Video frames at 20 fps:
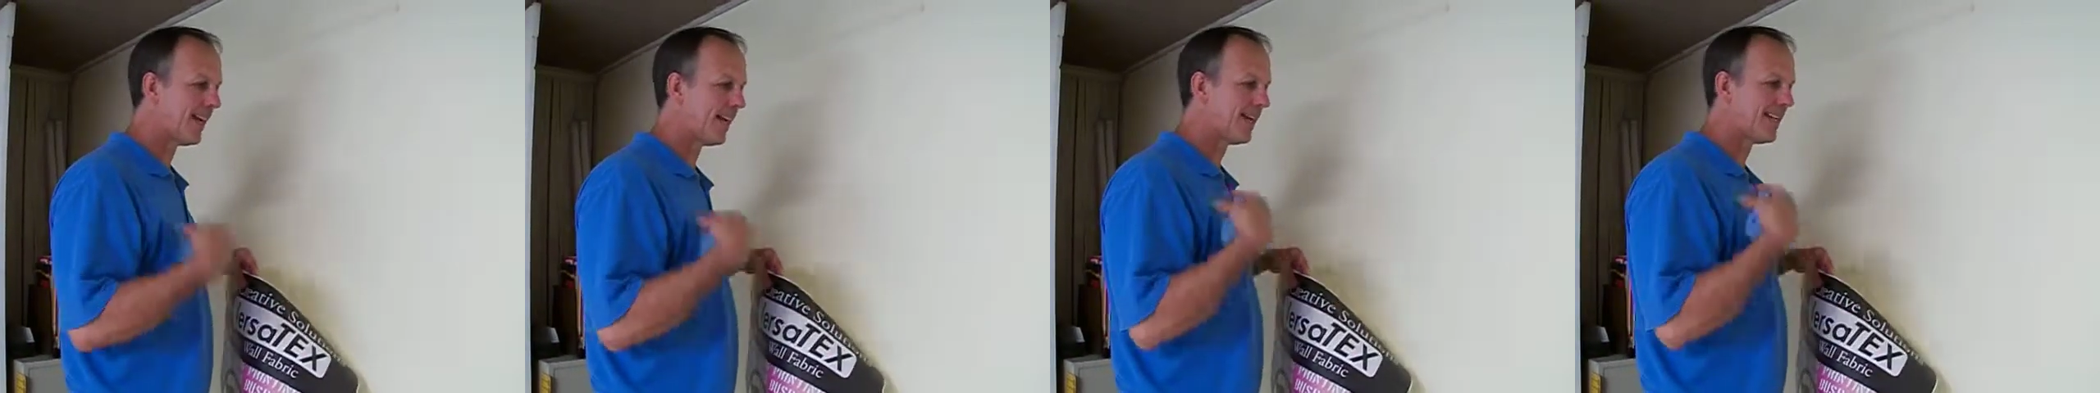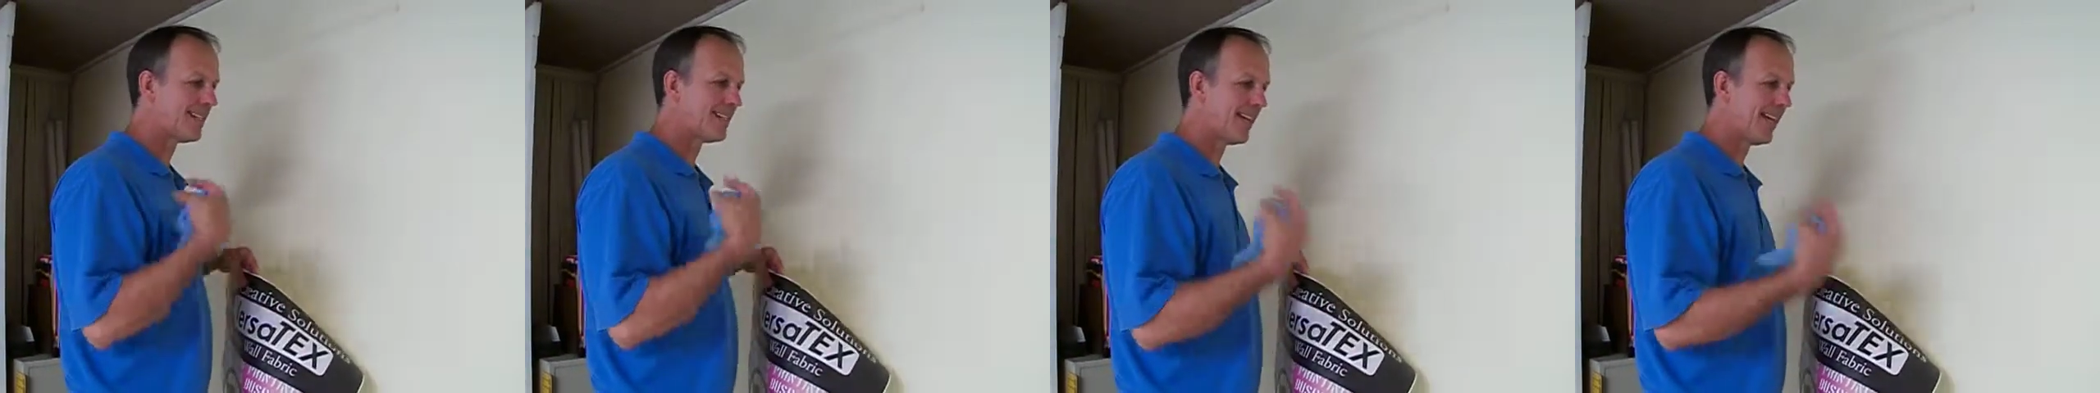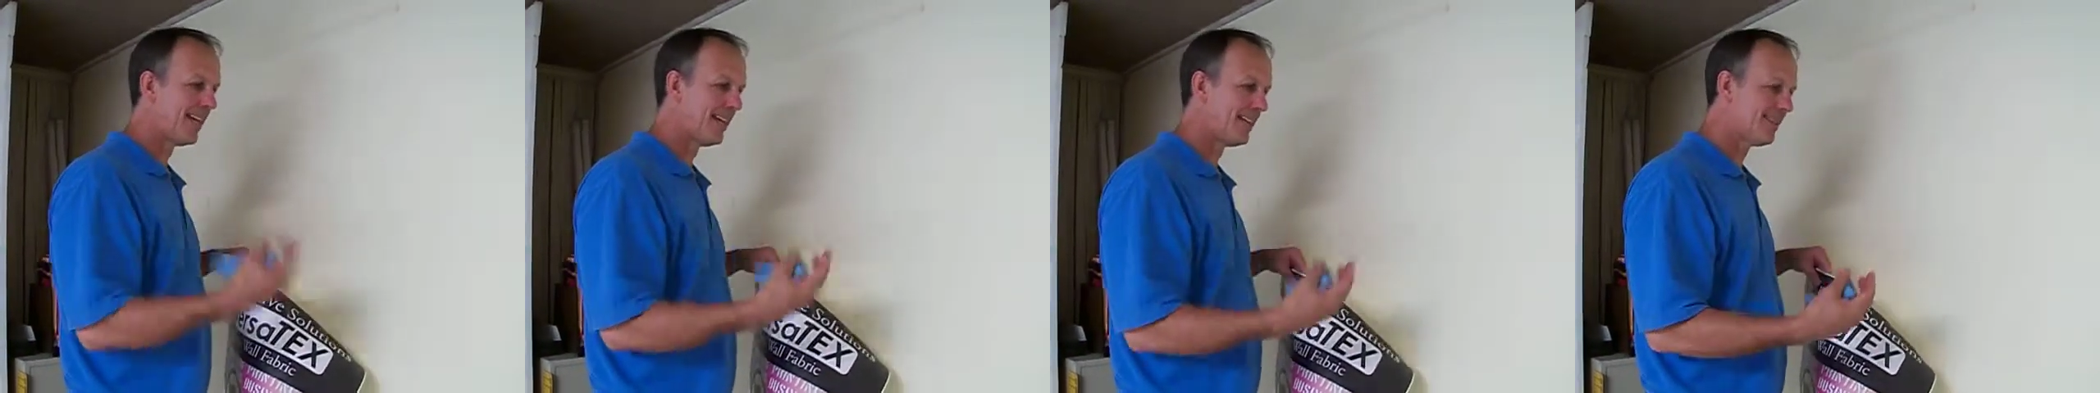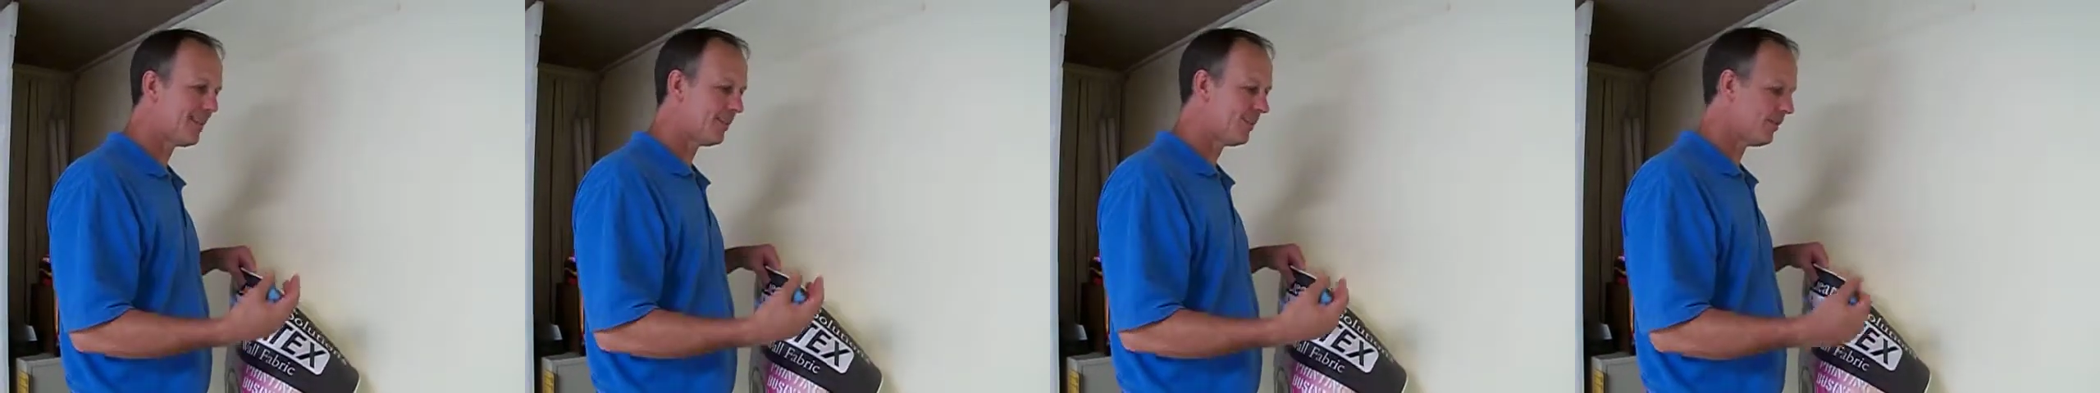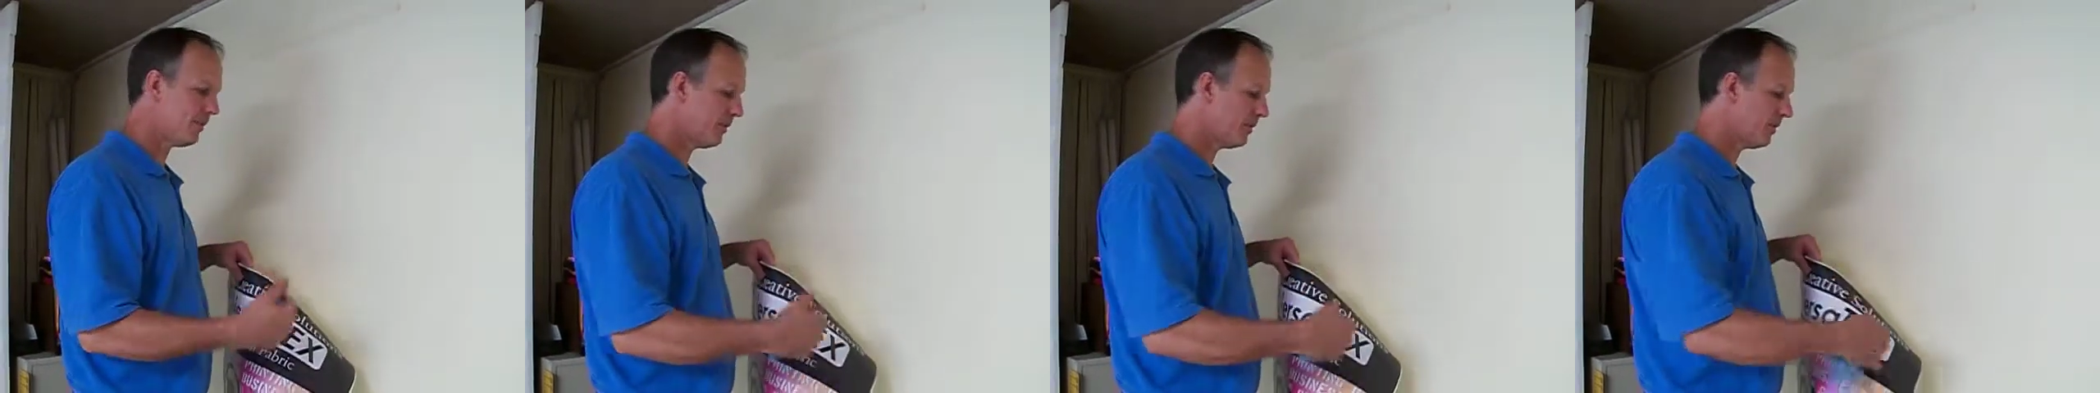and it's easy
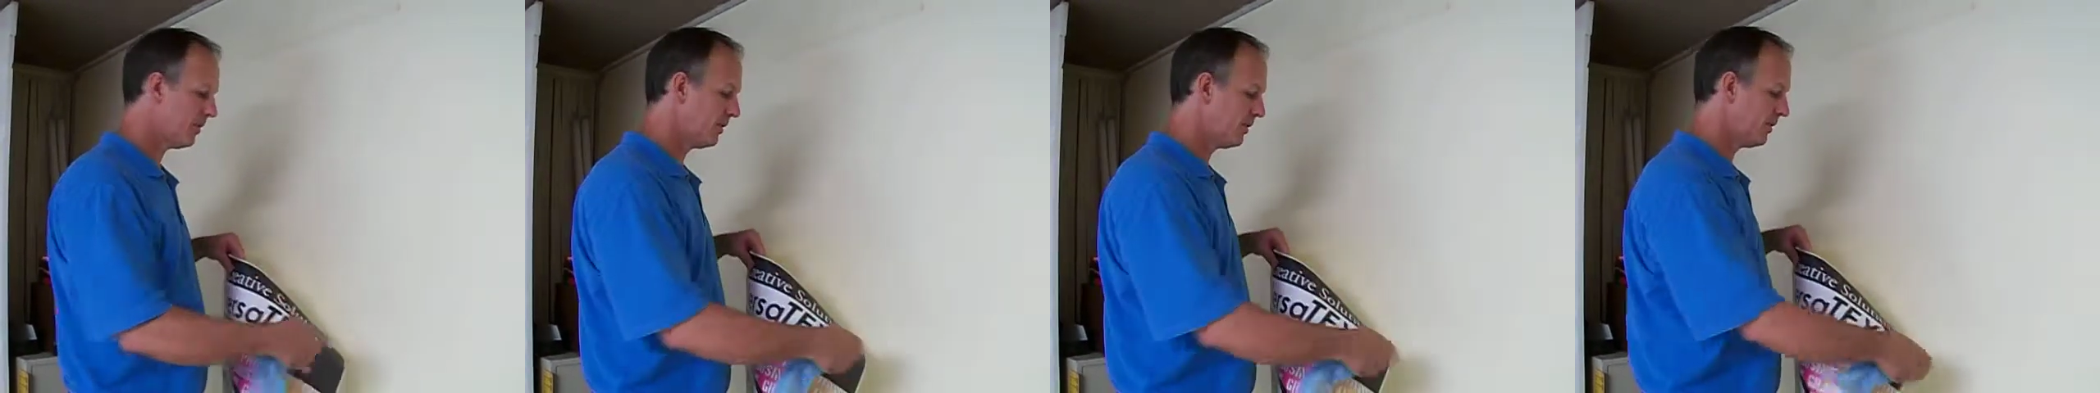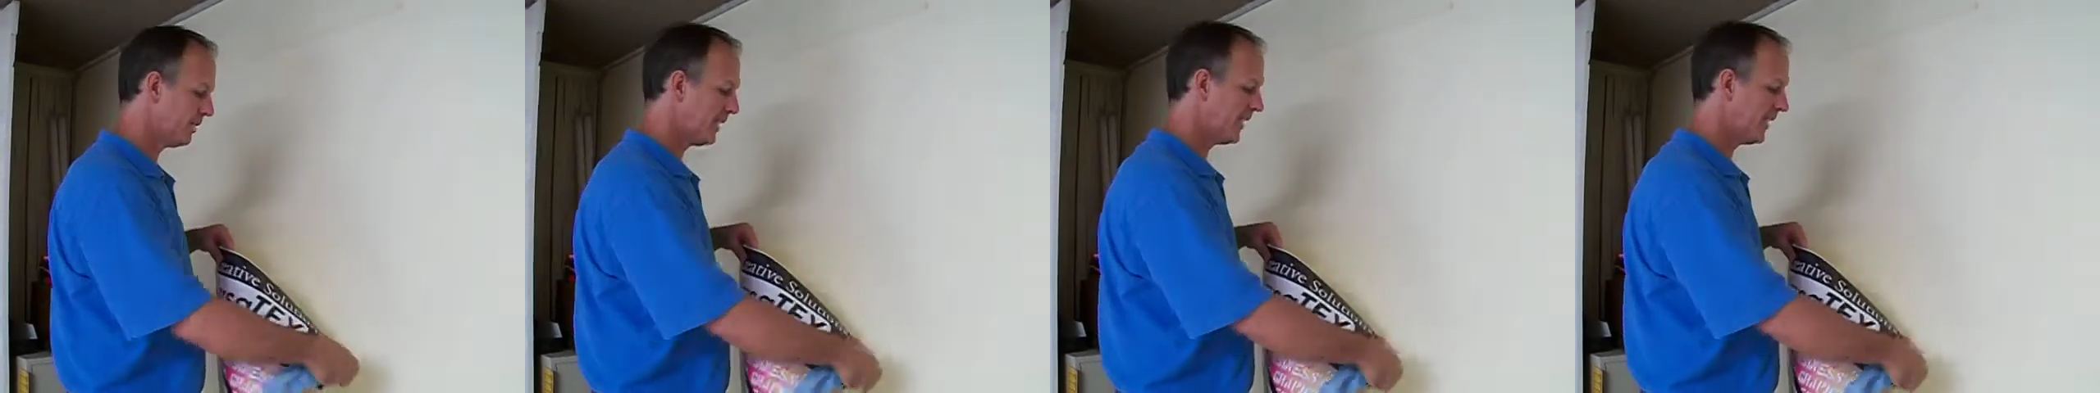to remove,